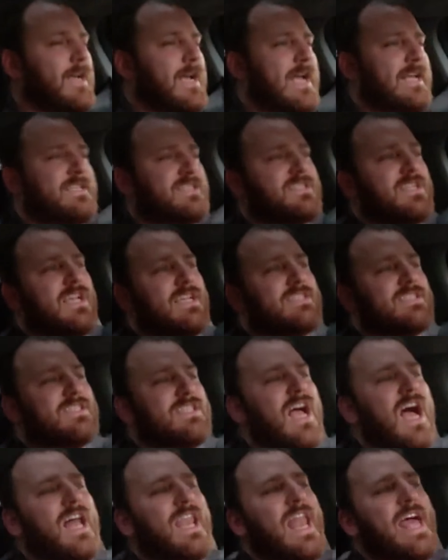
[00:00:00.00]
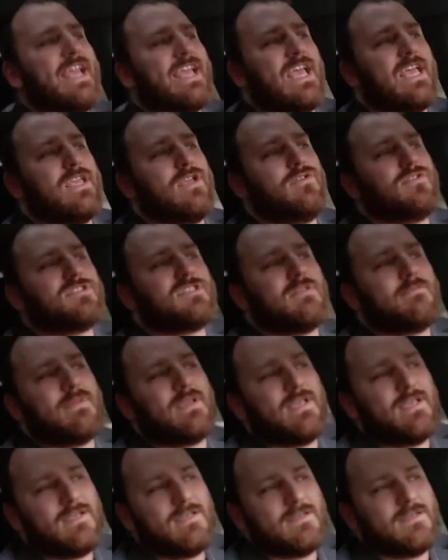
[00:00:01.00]
it's not like it used to
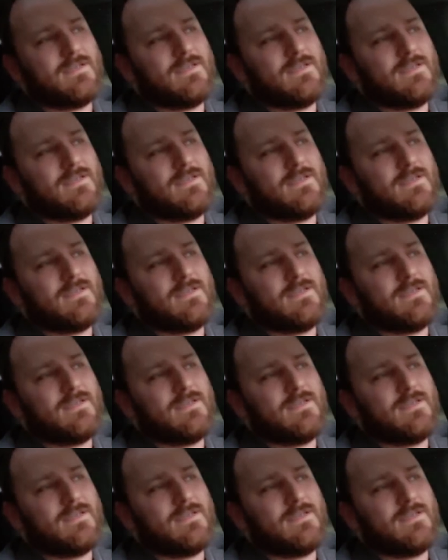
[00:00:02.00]
be.